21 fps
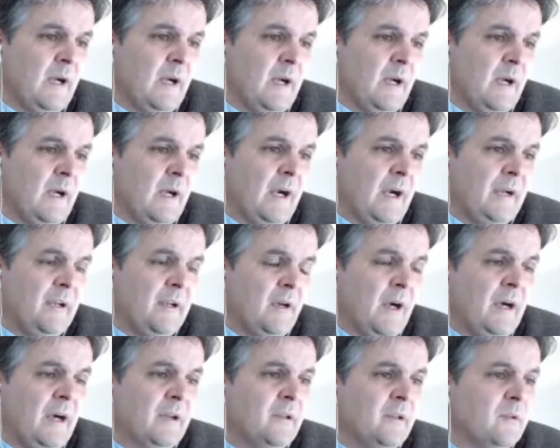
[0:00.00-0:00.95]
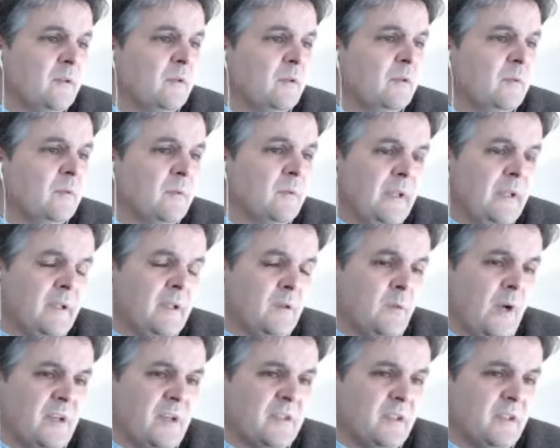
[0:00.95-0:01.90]
Are you in
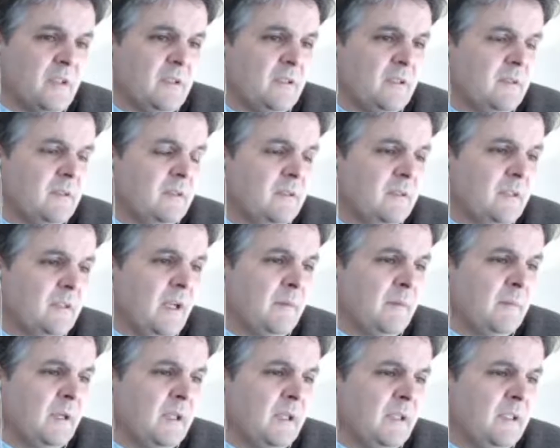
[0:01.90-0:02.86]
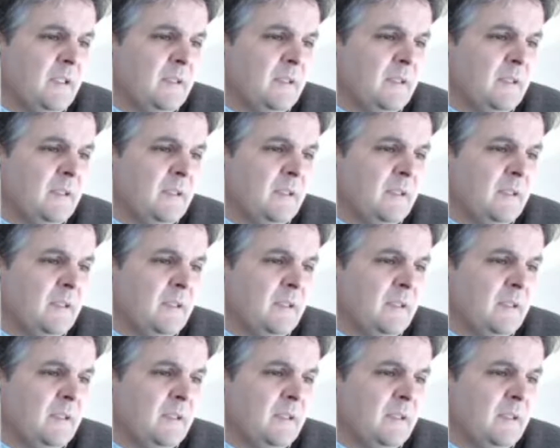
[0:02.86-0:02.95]
question number?